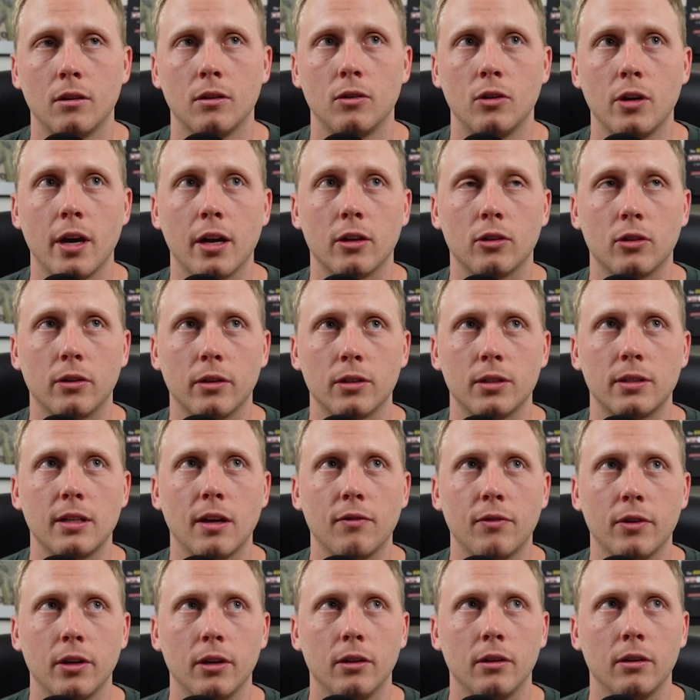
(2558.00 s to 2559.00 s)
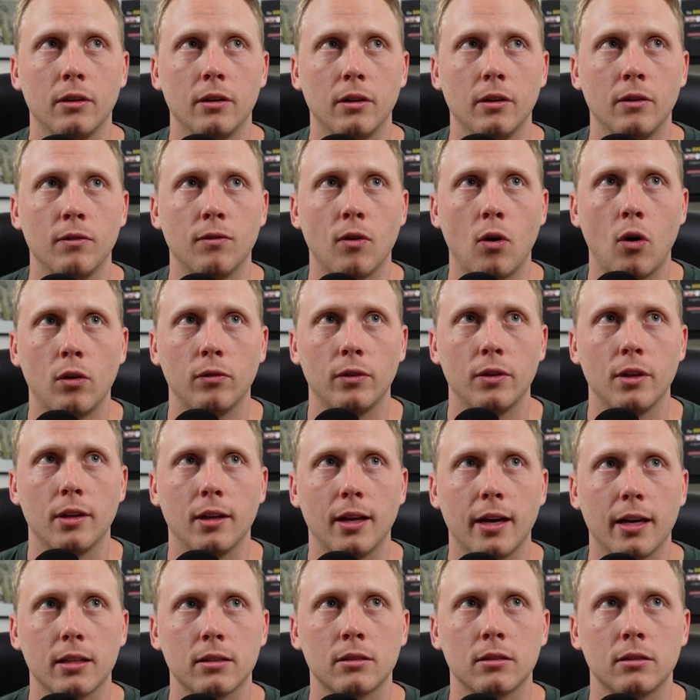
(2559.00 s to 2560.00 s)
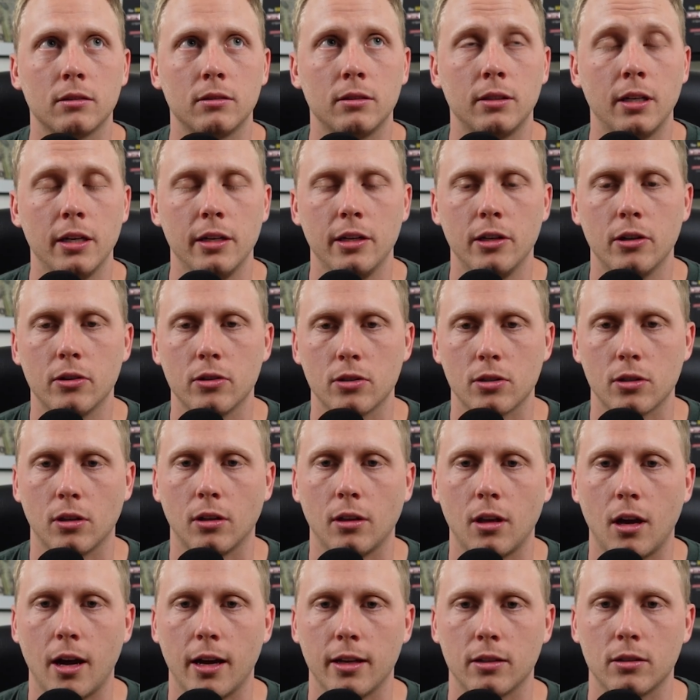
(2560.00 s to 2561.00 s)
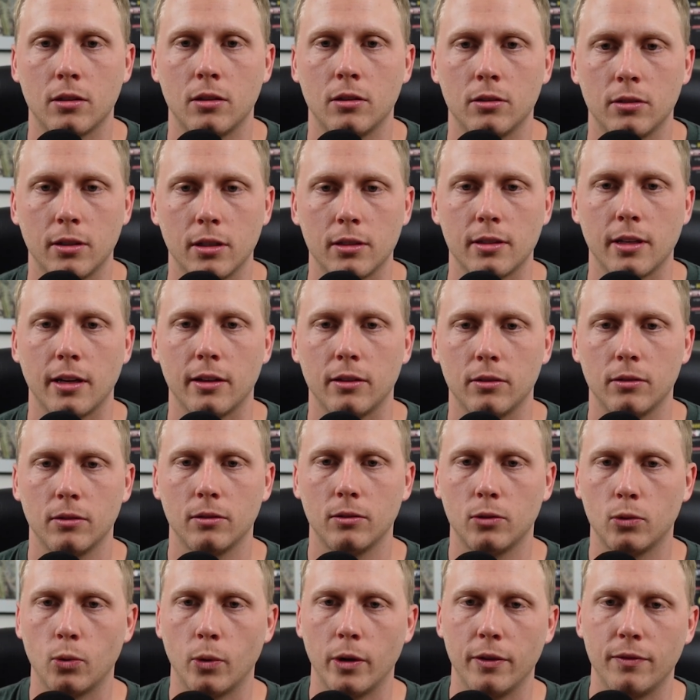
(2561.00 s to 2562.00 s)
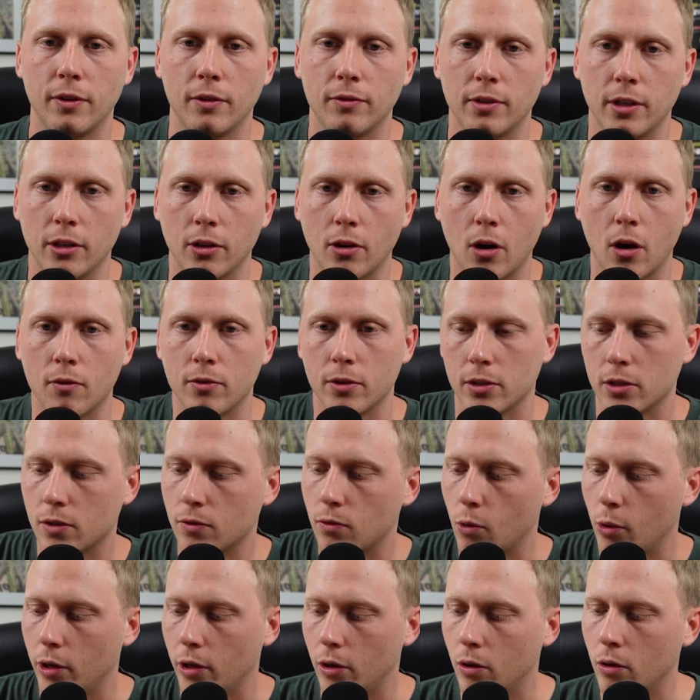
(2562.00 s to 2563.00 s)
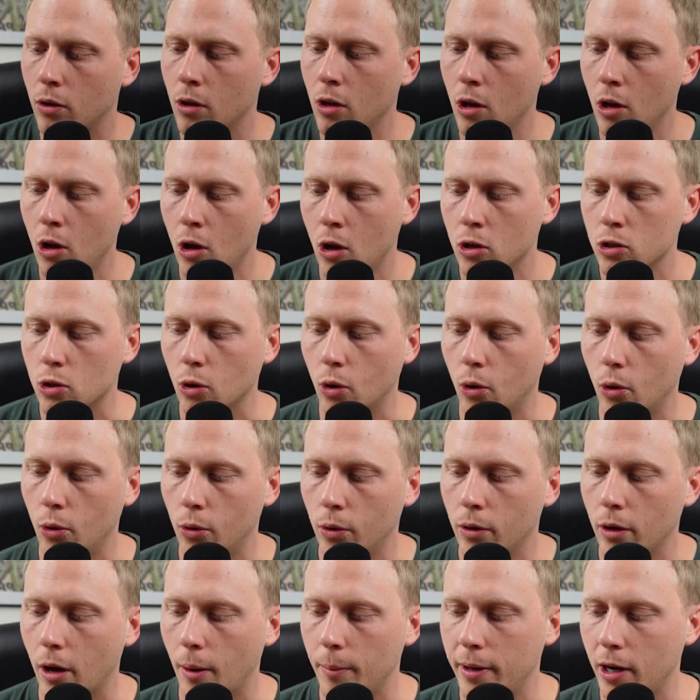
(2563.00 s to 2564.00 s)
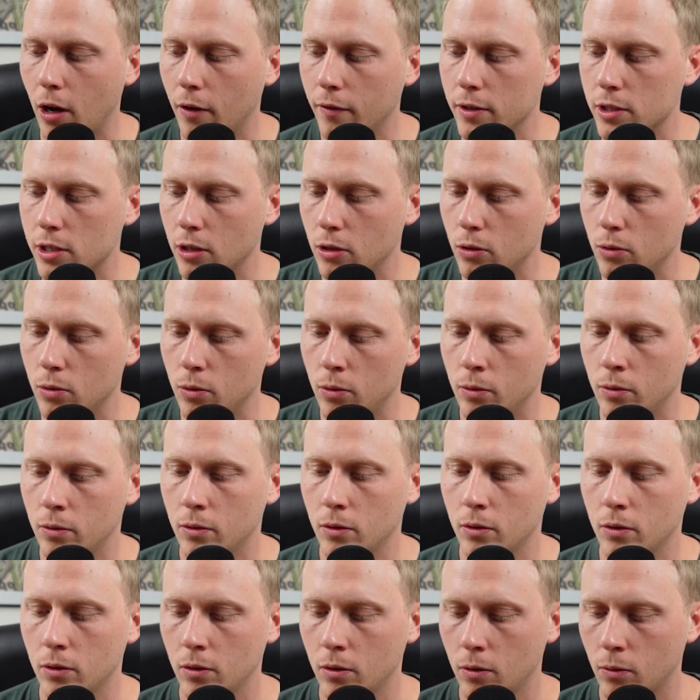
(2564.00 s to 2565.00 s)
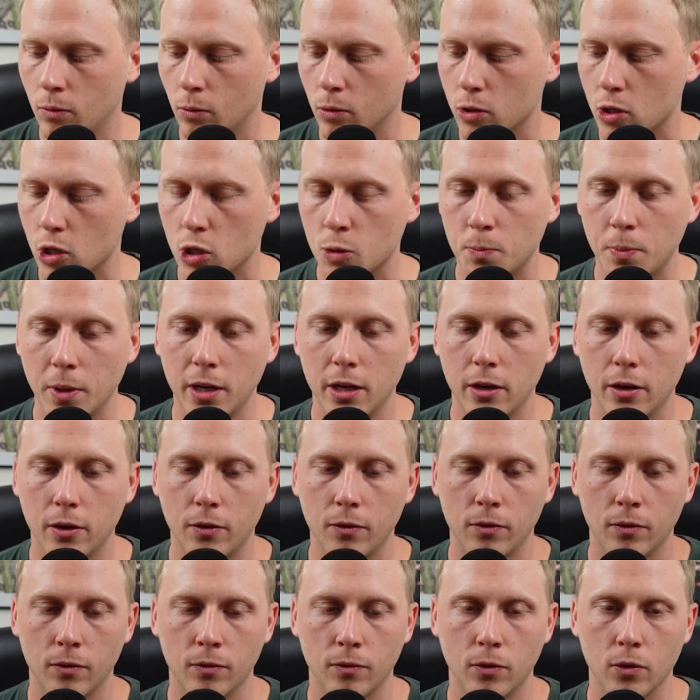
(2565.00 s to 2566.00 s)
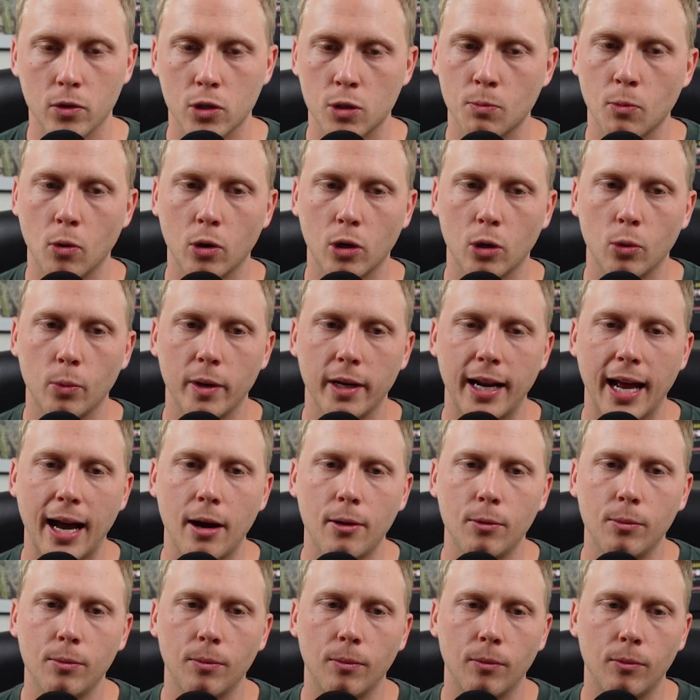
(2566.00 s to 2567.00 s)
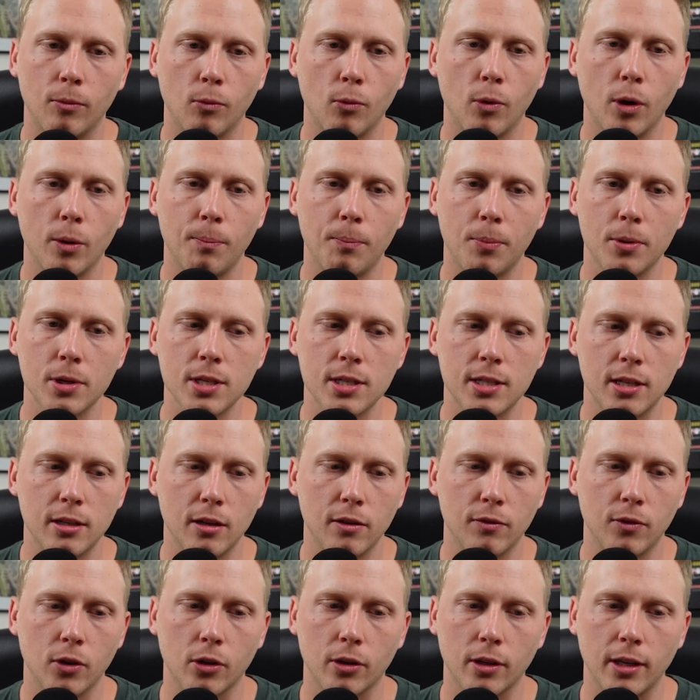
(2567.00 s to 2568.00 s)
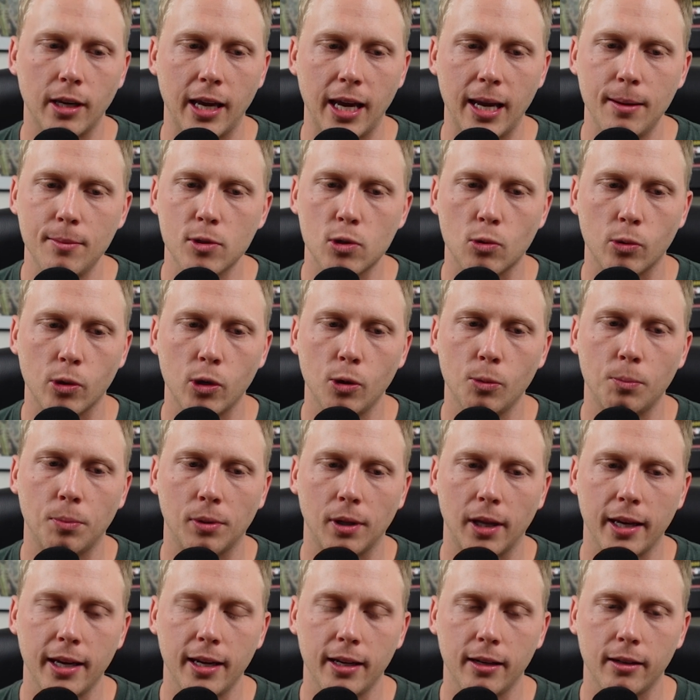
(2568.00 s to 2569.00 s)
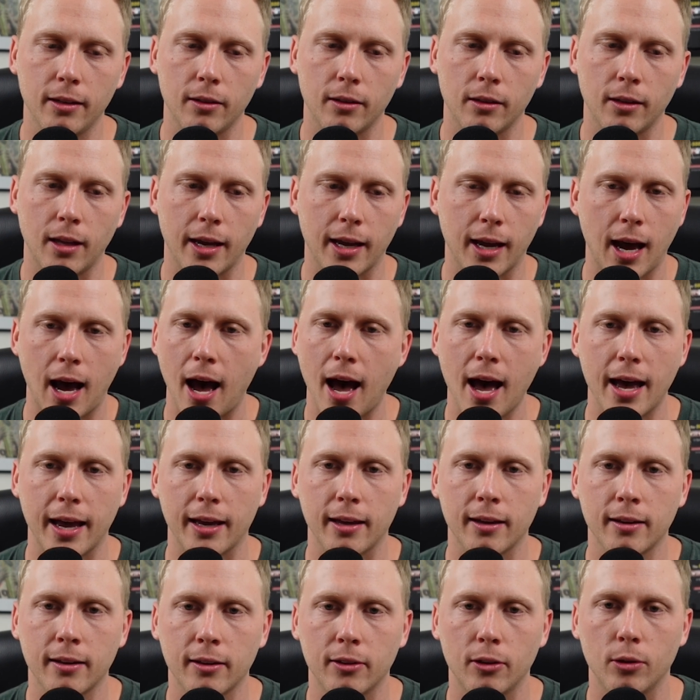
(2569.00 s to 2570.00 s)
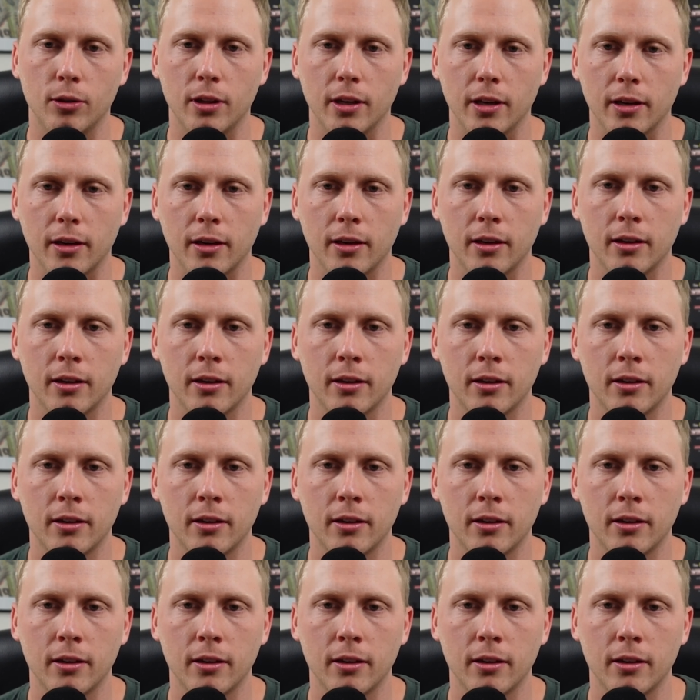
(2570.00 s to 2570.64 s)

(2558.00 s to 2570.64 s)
Yeah, it's definitely evolved in the last 10 years a lot since that 2015 conference for you. So, I mean, obviously you were suspended for smoking weed. What percent of your games were you playing like high, you think?